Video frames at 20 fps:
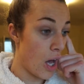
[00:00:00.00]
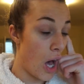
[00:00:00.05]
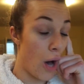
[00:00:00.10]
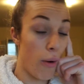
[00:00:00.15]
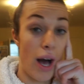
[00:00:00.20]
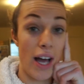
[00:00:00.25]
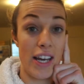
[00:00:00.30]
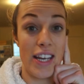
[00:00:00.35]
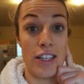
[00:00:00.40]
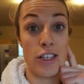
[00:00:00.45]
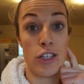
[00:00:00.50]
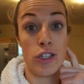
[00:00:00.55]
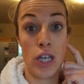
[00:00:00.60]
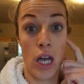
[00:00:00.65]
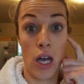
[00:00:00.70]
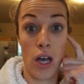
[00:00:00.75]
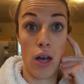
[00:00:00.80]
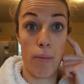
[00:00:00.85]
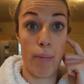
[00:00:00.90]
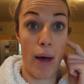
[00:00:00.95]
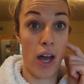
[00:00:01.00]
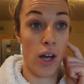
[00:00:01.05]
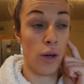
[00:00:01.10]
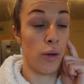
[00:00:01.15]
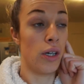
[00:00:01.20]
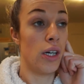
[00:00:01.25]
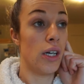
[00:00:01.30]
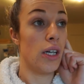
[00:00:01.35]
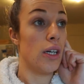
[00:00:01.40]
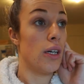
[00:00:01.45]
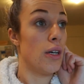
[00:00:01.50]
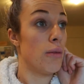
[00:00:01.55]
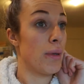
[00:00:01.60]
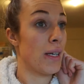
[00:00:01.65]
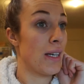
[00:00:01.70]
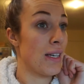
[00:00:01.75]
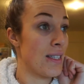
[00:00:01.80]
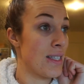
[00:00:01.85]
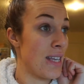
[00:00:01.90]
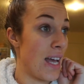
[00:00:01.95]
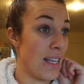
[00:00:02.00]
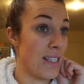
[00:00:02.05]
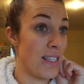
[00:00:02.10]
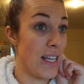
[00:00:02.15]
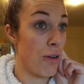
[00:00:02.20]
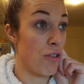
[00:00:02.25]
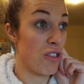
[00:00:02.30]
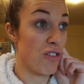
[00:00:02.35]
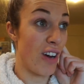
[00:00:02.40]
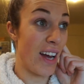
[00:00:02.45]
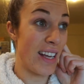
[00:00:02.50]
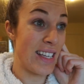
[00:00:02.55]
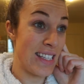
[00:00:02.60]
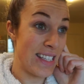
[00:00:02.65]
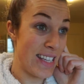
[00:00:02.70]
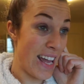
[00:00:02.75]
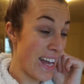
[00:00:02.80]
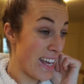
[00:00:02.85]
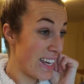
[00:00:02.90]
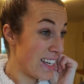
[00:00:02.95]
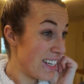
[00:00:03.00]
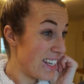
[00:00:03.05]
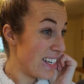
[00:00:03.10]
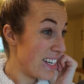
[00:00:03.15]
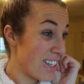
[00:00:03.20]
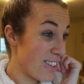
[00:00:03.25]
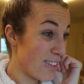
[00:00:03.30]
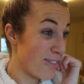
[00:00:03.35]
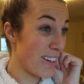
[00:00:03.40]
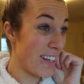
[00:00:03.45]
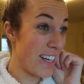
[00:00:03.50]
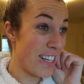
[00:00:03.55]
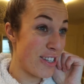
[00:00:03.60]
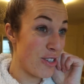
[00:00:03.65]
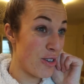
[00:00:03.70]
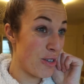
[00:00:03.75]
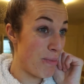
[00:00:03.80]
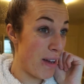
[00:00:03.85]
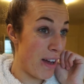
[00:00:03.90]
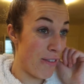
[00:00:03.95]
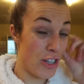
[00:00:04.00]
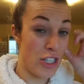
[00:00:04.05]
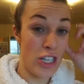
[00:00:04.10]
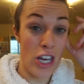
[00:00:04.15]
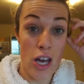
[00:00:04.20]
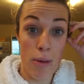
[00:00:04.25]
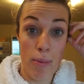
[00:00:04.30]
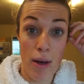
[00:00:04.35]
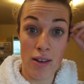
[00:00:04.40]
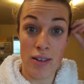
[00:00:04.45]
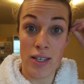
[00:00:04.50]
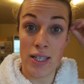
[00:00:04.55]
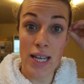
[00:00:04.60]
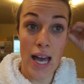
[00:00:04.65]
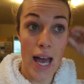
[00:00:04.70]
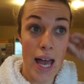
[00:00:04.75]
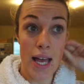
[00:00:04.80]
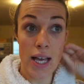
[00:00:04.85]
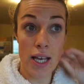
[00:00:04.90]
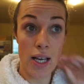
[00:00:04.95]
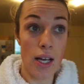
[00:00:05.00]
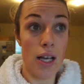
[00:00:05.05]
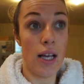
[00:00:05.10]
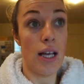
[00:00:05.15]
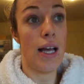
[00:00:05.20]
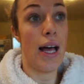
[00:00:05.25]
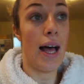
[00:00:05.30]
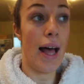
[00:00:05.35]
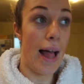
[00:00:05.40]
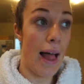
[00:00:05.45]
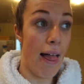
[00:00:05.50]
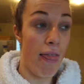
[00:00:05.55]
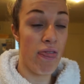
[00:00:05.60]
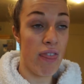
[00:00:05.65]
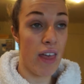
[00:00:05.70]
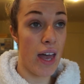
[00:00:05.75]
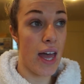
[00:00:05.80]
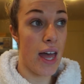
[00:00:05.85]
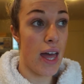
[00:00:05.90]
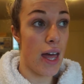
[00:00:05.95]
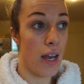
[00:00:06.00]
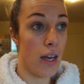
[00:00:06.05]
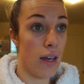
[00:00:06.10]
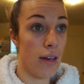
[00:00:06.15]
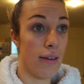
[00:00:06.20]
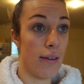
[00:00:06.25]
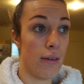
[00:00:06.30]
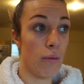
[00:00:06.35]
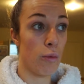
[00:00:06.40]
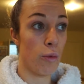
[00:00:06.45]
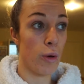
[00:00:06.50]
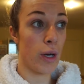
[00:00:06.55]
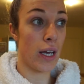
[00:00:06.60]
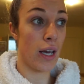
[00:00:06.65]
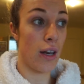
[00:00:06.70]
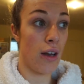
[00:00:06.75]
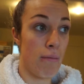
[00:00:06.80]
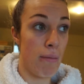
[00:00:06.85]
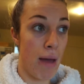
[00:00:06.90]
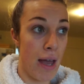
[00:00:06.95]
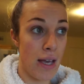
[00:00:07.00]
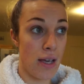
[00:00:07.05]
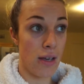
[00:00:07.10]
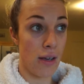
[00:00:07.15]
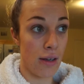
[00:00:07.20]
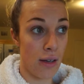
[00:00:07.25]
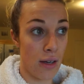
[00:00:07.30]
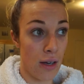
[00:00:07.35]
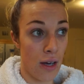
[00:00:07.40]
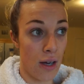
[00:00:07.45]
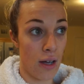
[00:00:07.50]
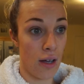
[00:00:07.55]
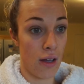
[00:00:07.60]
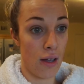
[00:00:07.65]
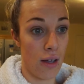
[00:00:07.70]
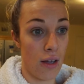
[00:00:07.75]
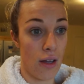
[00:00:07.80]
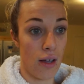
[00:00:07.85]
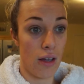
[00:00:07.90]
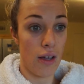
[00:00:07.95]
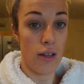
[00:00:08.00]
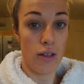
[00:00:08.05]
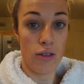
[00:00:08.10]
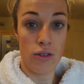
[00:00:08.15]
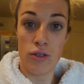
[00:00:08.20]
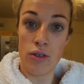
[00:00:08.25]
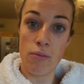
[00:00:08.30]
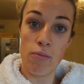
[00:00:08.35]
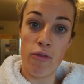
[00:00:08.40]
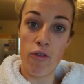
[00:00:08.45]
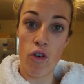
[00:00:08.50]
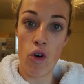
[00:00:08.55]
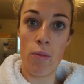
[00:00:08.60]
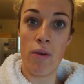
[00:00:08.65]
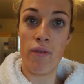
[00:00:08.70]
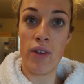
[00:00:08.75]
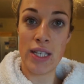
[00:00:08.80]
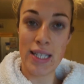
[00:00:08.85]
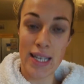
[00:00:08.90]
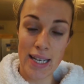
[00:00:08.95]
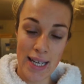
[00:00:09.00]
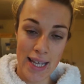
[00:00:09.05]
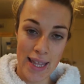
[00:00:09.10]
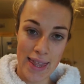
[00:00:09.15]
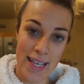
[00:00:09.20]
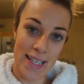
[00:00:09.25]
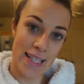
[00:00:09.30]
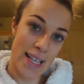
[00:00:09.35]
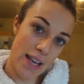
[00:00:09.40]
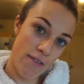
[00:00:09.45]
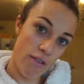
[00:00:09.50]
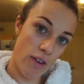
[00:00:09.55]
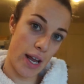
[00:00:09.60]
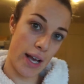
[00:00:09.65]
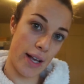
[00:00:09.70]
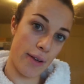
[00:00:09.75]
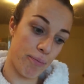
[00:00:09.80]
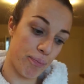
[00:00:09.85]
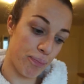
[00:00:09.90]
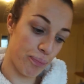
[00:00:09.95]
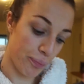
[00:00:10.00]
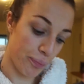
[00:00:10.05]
Oh, I need to turbo because yesterday was rest day. I'm going to do a bit of a turbo today. And then we're going to make some form of a dinner this evening.